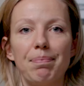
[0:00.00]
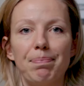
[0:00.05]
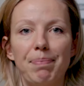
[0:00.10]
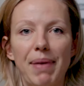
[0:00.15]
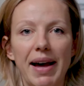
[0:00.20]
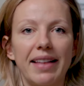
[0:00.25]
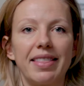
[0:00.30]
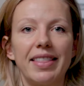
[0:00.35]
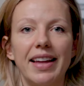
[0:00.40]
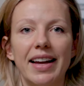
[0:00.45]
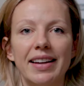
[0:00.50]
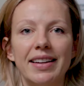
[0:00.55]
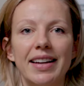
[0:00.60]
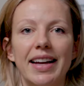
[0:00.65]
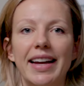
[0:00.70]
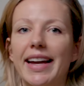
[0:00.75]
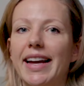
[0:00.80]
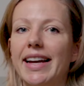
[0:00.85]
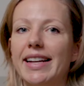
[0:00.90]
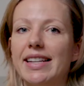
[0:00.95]
Back then,
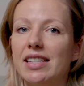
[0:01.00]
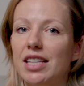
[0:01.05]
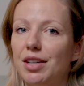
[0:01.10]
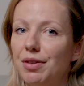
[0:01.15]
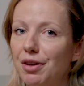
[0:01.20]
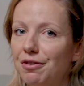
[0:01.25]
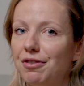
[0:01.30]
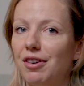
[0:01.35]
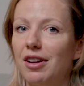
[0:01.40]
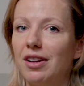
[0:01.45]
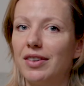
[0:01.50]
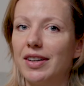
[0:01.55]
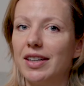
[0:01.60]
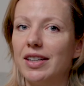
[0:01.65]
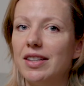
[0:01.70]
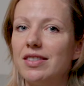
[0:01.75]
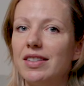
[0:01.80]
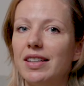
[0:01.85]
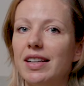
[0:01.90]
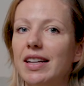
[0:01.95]
I had 0
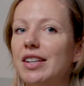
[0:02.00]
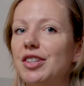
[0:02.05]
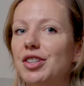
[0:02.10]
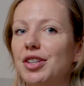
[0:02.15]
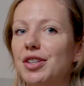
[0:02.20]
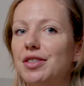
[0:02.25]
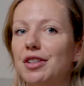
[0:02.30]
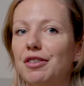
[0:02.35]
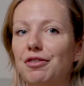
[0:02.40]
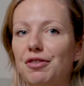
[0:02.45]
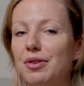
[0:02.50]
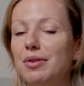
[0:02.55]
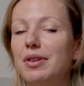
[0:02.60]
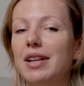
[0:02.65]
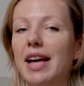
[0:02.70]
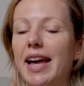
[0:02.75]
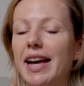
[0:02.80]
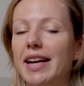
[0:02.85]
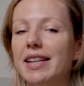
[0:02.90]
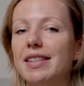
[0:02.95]
followers and just a few
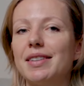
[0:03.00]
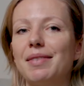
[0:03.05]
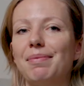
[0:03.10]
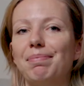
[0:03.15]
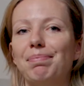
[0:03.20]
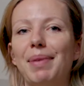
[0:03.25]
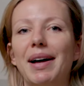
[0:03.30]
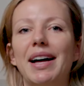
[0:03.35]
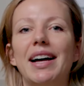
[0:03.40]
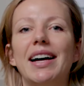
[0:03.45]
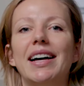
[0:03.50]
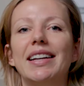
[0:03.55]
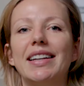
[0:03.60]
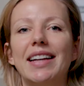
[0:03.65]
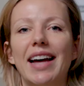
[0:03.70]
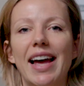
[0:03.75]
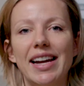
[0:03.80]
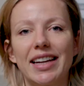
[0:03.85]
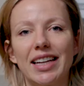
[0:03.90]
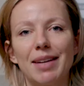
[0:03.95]
likes, but
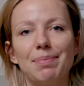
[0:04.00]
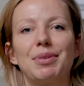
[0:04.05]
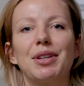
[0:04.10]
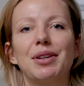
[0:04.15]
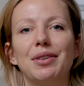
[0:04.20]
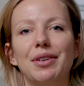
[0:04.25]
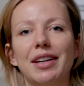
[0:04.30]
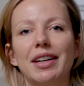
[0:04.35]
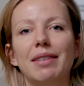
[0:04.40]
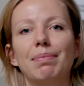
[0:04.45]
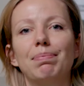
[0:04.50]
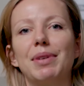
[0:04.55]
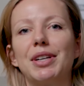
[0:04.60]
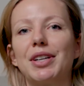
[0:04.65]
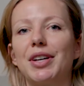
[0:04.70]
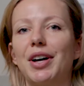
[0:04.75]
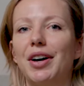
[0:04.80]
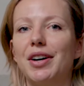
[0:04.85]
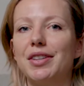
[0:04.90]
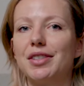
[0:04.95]
I kept going
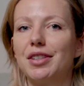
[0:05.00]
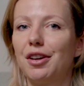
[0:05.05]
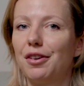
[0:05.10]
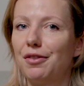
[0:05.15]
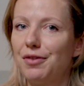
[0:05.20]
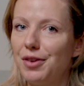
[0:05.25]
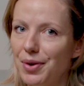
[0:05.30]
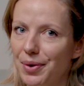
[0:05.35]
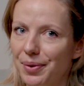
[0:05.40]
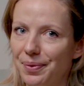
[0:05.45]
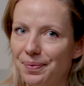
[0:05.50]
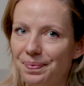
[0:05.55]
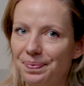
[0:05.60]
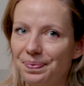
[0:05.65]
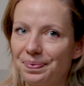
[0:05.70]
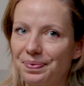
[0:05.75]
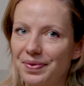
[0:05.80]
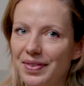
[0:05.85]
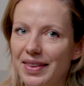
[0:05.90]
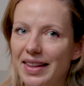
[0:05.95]
because of you.
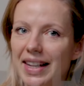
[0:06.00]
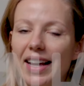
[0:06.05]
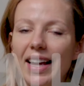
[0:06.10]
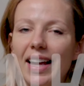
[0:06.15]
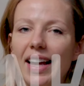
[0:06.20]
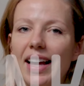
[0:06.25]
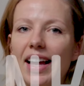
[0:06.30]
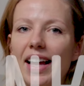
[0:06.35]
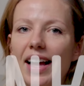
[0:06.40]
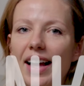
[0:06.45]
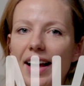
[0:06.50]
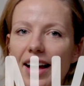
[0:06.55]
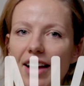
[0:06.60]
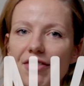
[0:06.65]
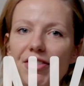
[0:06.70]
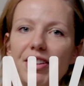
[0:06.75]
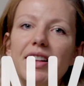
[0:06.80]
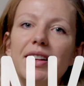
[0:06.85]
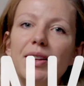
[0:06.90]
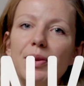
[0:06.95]

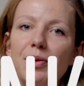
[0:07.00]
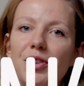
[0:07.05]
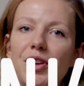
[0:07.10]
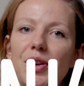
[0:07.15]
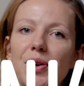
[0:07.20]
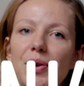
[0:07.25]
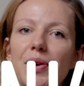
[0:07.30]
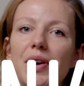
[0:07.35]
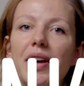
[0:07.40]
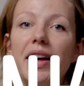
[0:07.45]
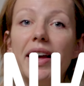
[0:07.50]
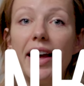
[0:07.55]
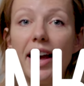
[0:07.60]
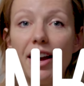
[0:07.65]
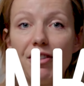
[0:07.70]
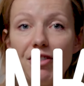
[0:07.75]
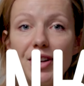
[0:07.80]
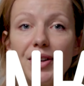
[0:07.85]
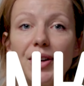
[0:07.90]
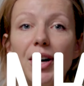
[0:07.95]
Every little view,
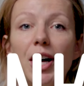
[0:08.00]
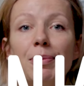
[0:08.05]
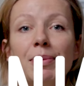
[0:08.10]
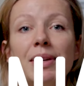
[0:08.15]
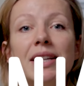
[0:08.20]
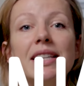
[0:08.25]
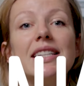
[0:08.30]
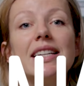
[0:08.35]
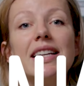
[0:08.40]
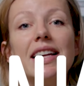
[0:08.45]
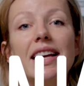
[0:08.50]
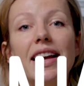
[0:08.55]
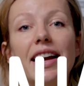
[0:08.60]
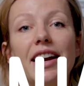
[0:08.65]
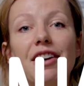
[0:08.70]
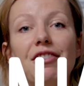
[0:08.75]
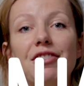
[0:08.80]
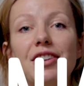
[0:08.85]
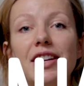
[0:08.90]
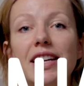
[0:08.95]
every comment,
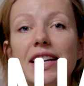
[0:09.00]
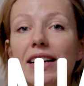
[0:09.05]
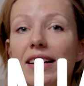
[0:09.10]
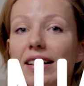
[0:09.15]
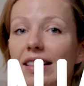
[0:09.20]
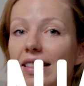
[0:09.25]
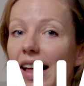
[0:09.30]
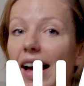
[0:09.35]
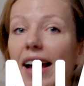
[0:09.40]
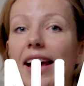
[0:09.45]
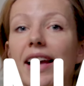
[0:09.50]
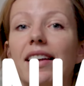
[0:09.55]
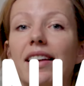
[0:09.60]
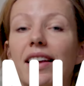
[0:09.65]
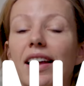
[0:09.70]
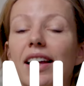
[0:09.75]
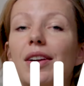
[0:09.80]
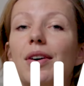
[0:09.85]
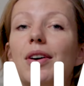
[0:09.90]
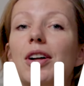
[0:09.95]
every like,
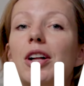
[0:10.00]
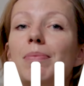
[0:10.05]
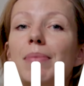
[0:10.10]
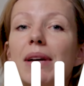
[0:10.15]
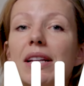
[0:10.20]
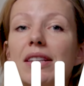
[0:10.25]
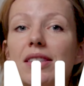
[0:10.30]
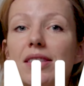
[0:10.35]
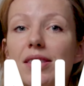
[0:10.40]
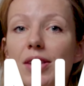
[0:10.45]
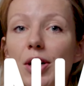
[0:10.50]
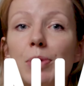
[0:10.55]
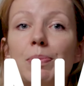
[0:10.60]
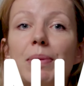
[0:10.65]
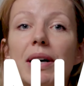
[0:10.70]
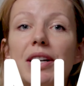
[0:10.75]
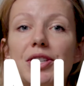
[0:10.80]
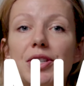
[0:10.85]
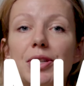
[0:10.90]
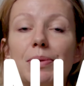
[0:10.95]
it all meant so
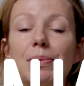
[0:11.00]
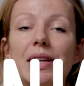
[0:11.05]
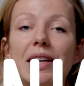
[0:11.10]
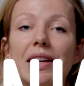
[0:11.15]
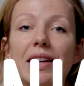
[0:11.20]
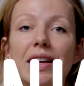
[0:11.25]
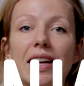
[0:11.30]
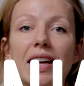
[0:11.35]
much to me.